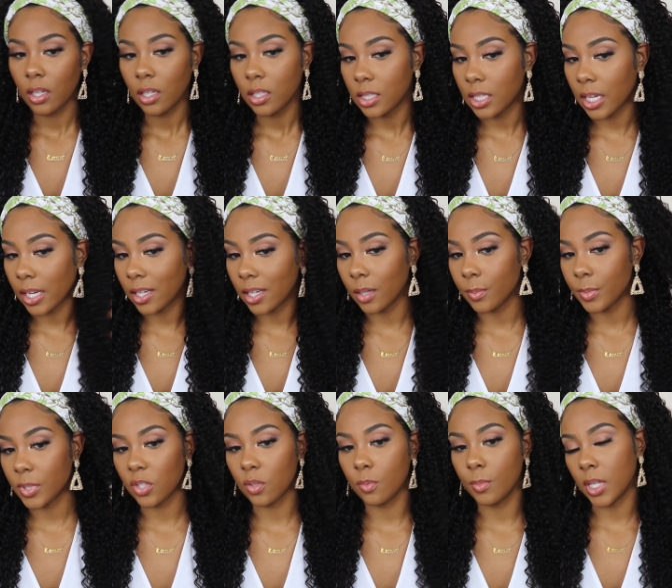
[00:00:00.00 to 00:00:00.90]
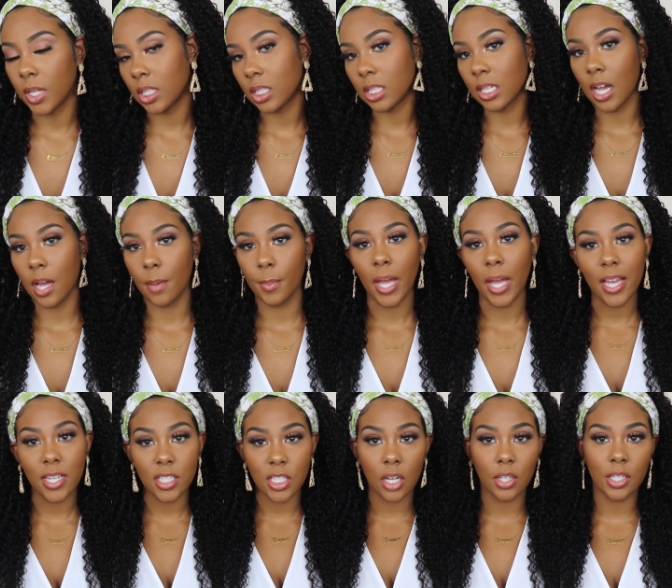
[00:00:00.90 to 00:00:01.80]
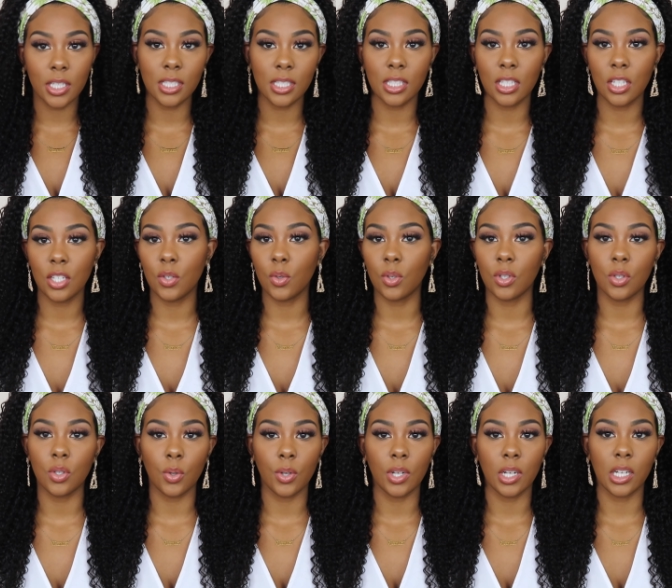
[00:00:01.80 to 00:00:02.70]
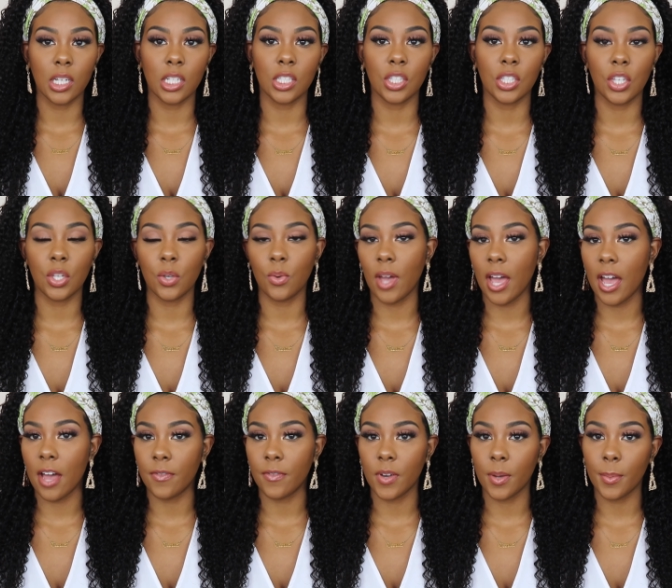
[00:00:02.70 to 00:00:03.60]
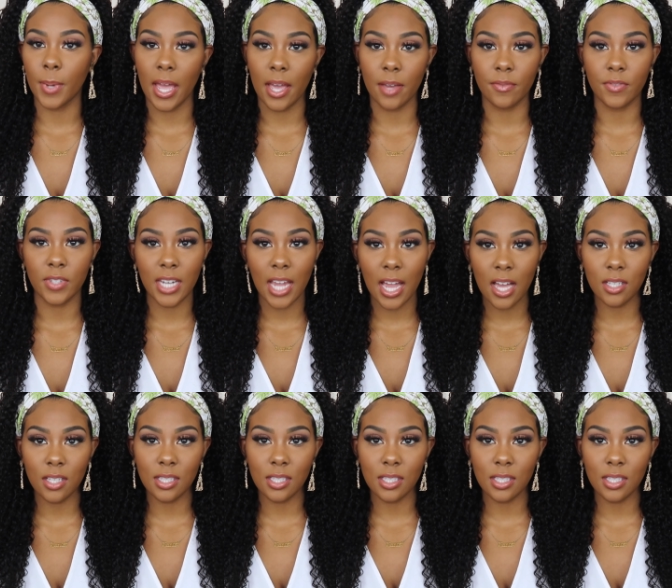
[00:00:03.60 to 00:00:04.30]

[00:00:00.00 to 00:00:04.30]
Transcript: take up too much time, but as y'all can see, you could do it in this cute half up, half down